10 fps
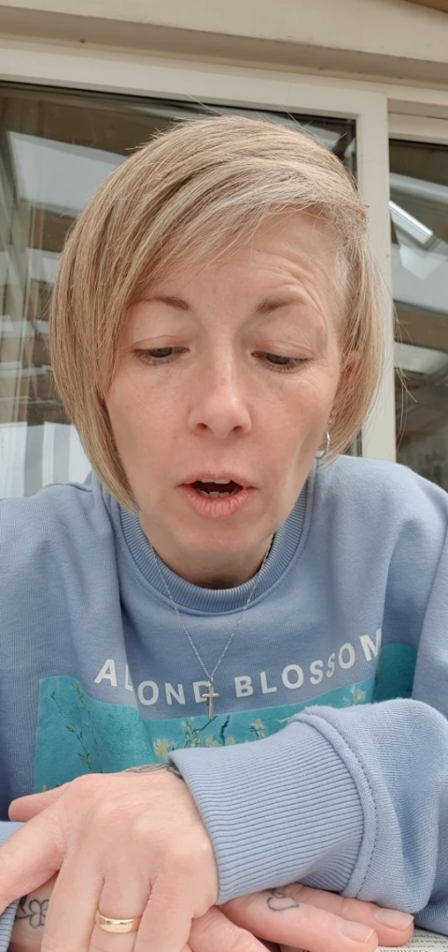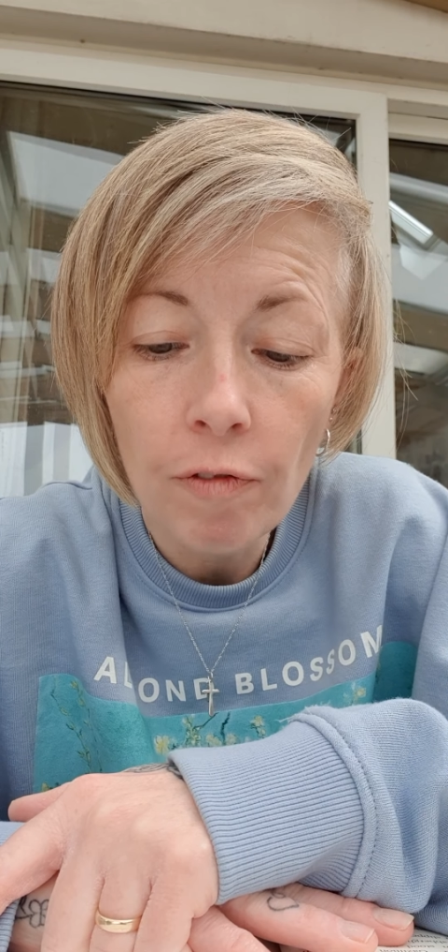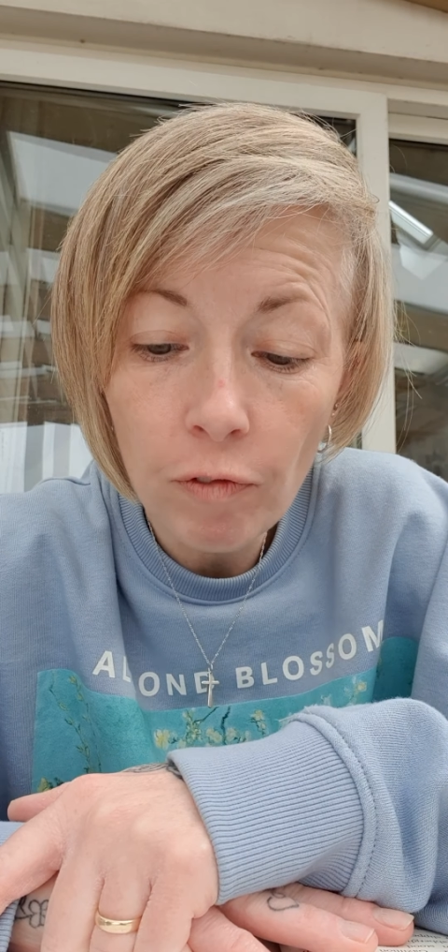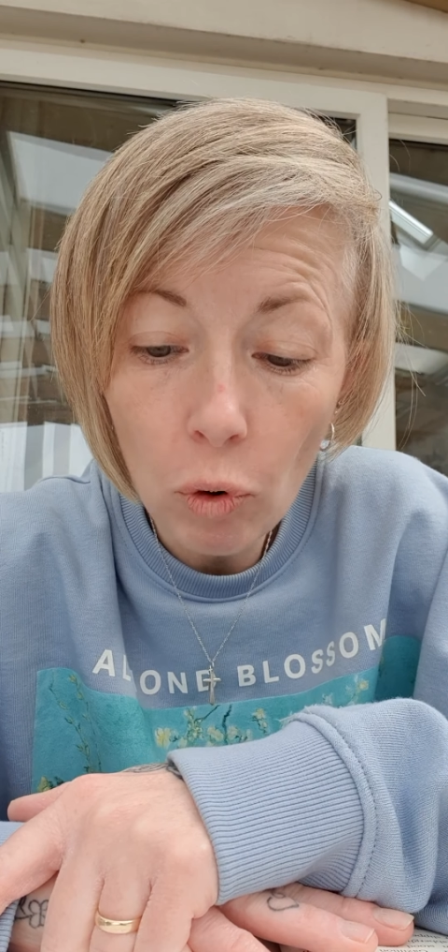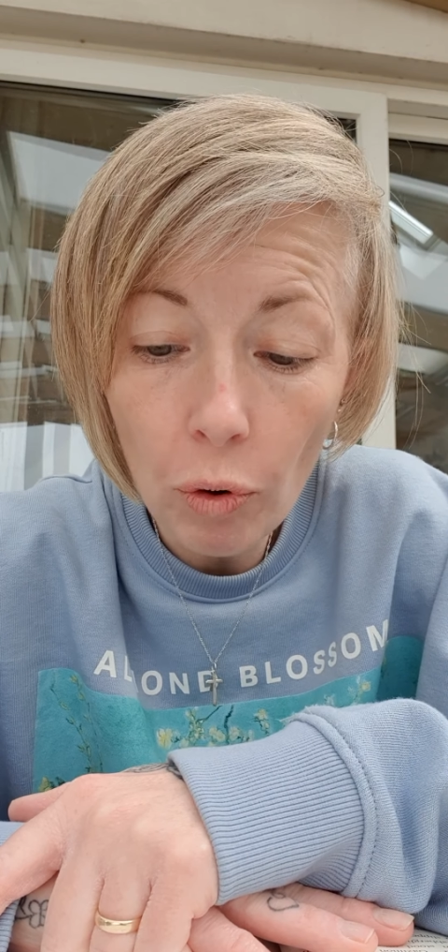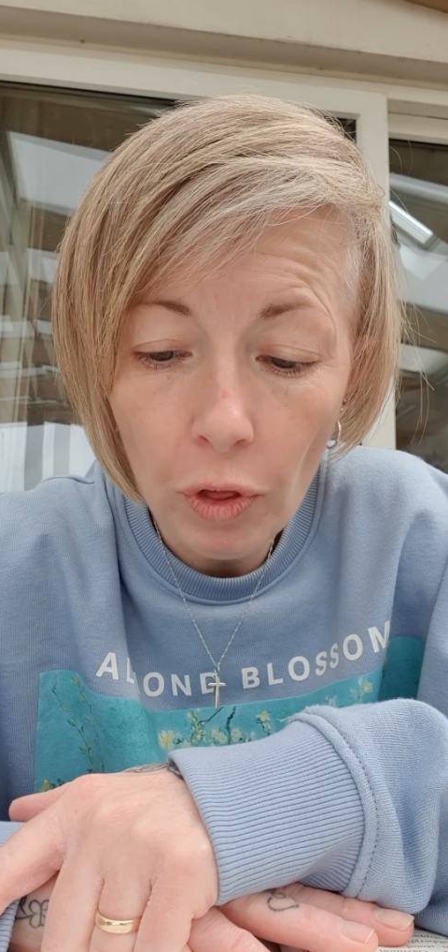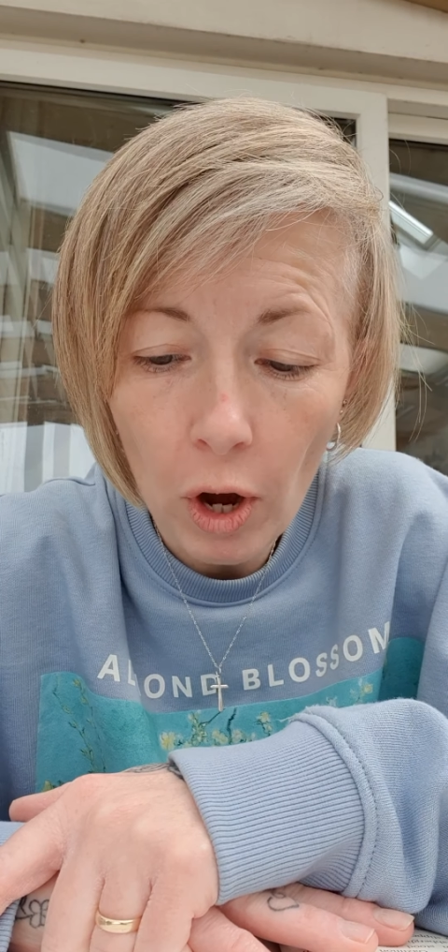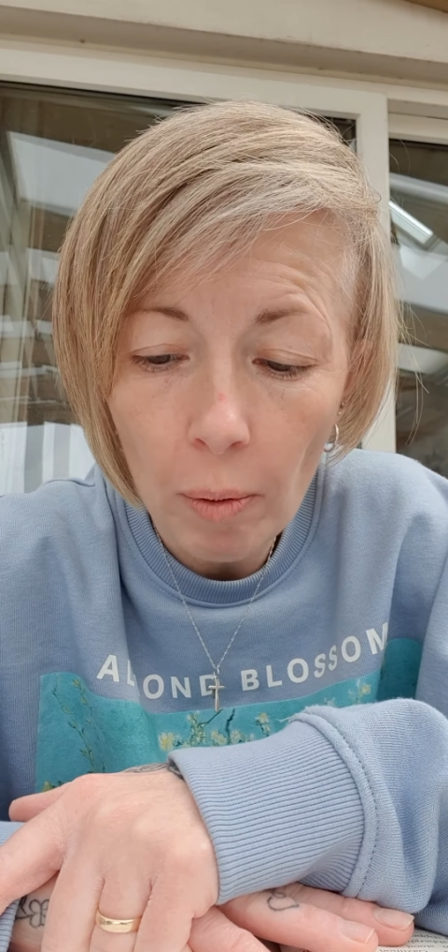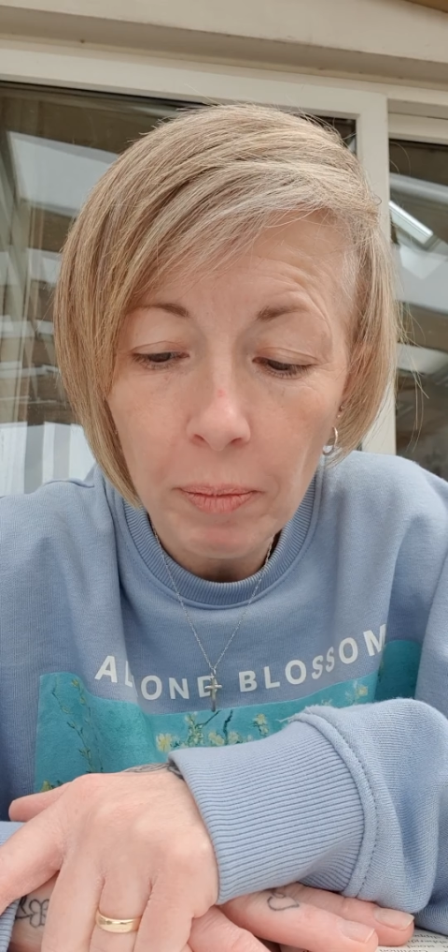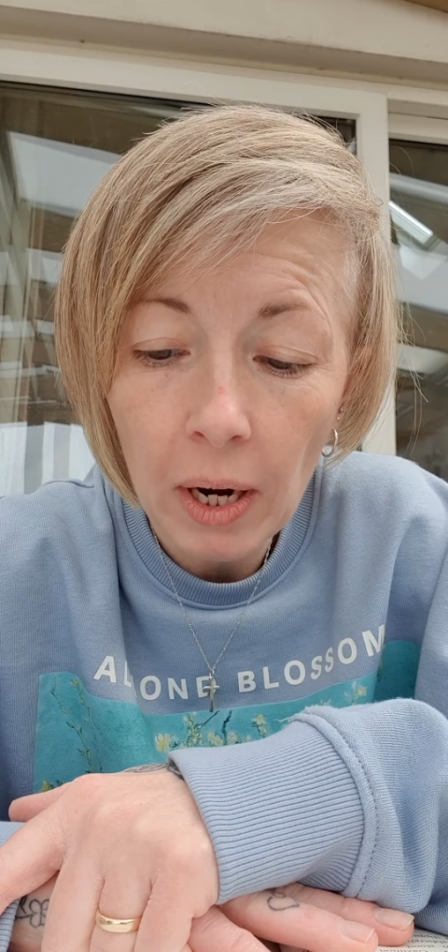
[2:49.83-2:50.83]
A fourth
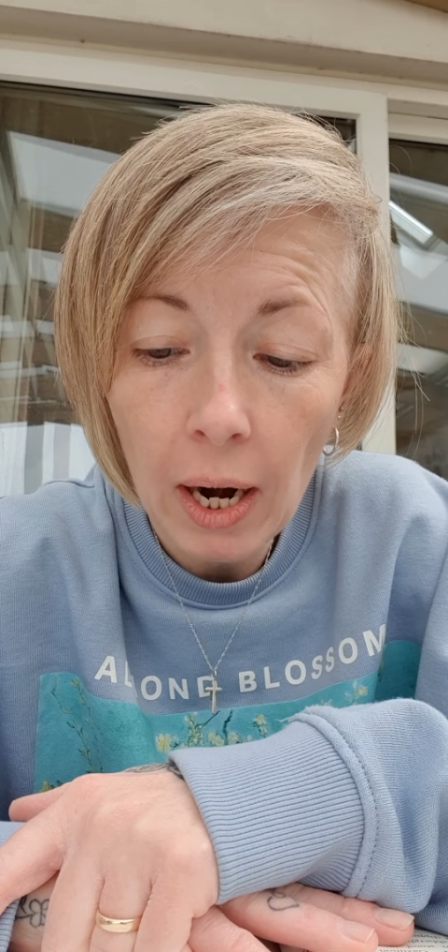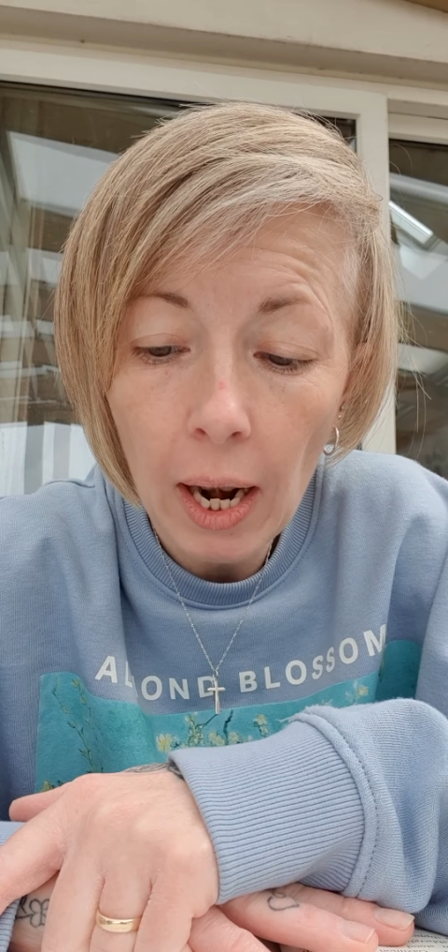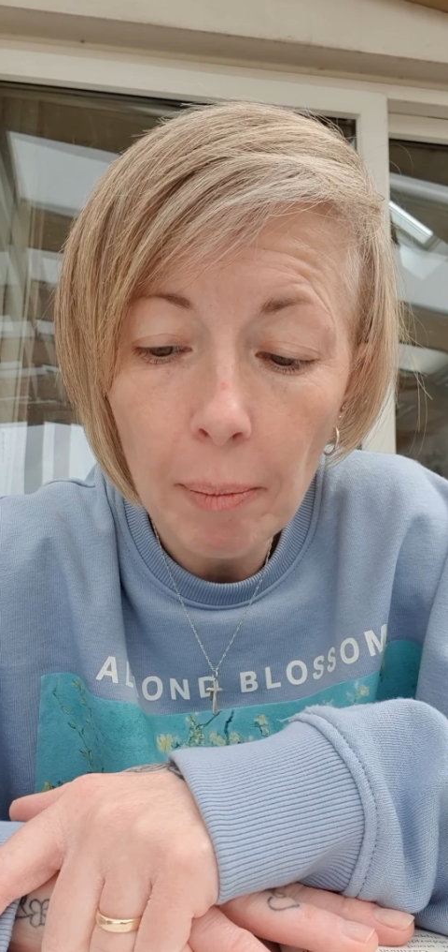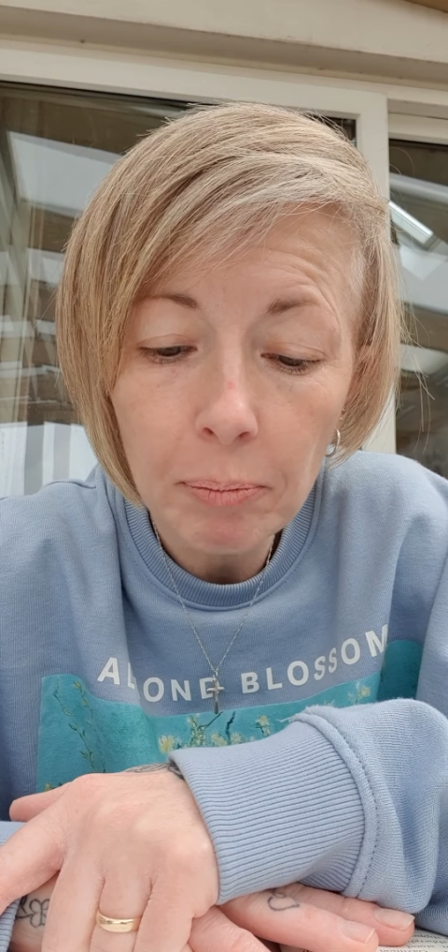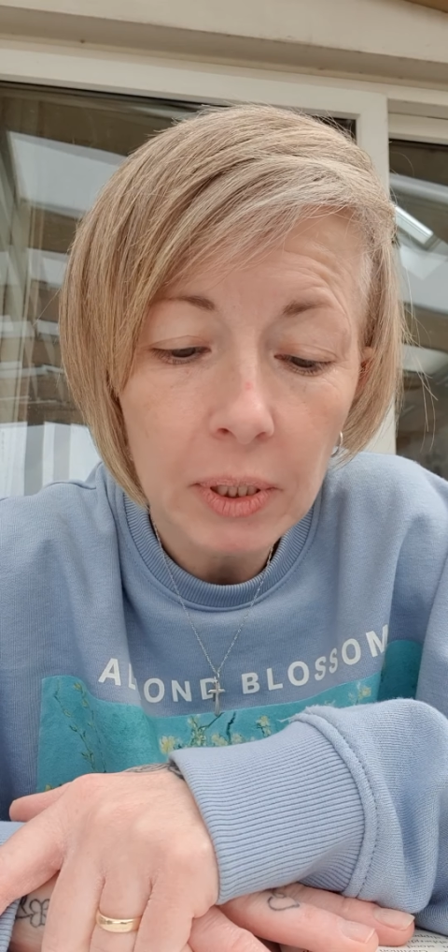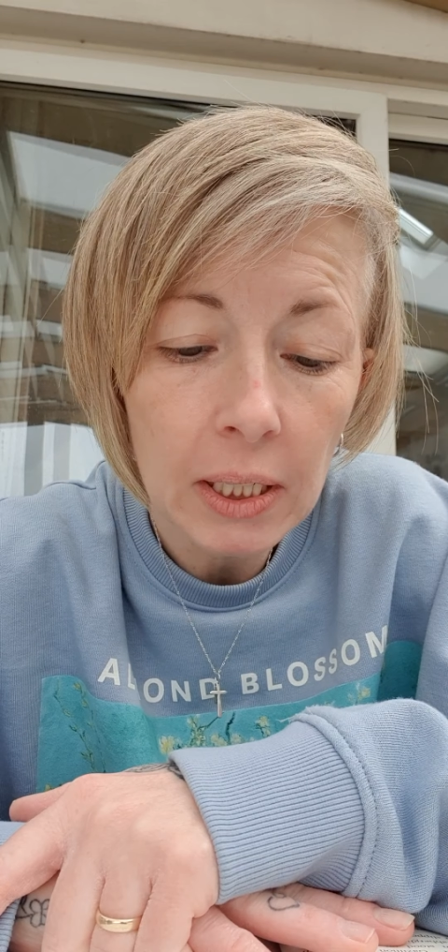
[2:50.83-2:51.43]
arm clamped